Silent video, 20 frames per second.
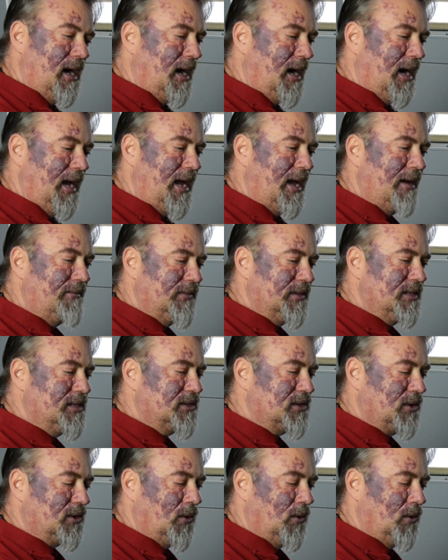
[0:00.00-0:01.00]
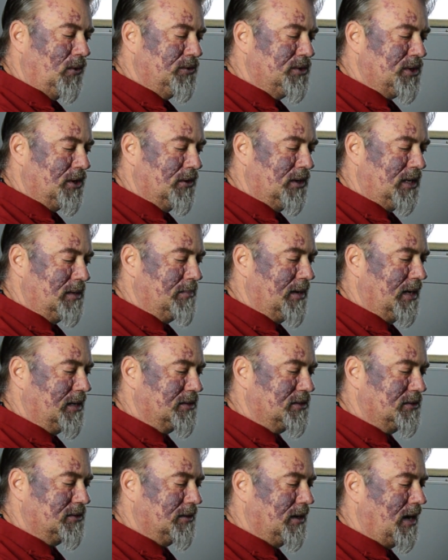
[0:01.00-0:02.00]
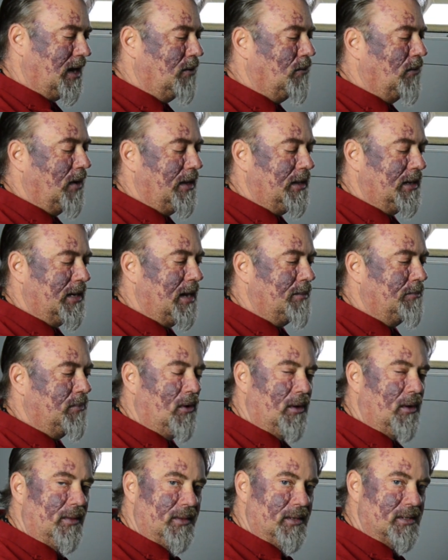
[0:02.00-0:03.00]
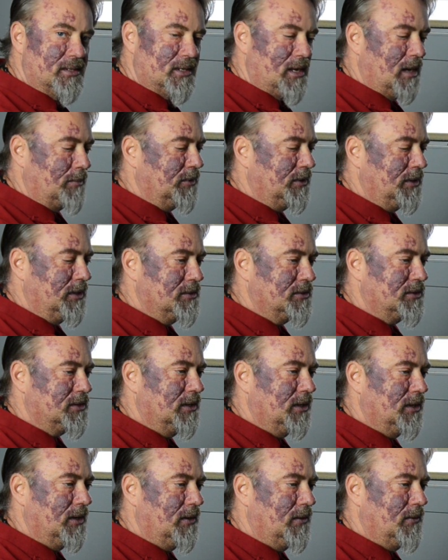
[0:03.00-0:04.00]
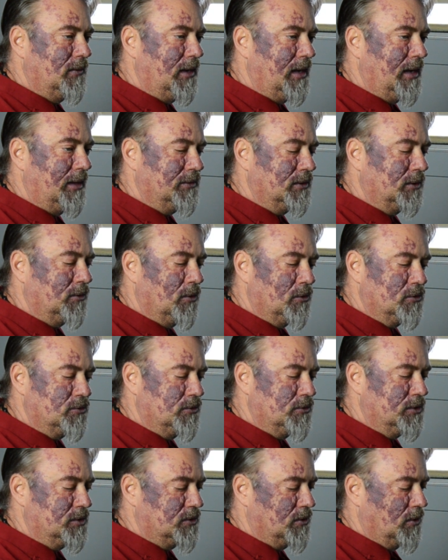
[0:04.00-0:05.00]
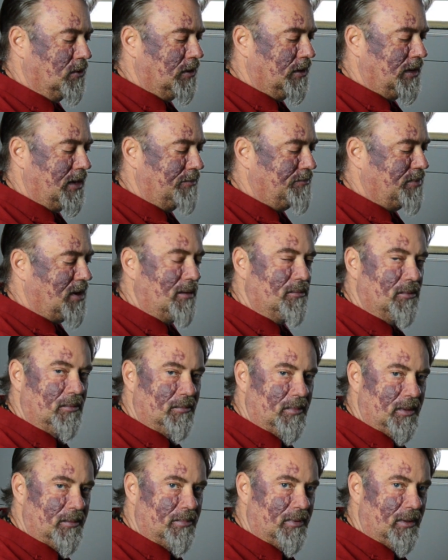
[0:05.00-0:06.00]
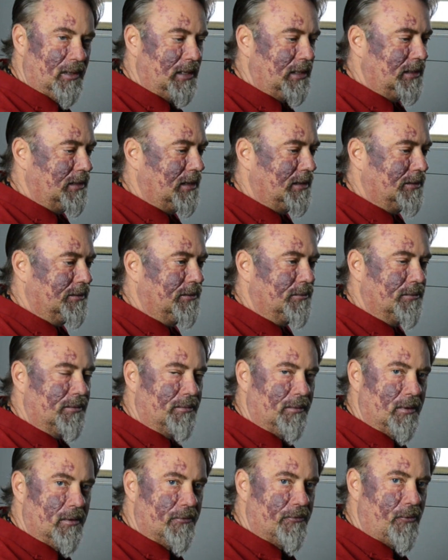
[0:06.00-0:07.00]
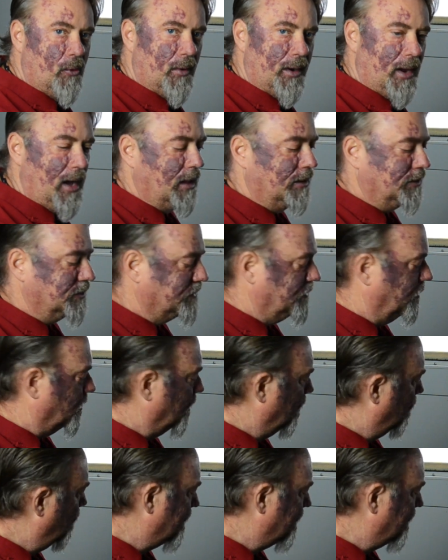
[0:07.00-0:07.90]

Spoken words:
I have this old turkey baster. I went and I bought this a couple years ago at the grocery store, and I probably paid, I don't know, $3 or $4 for it.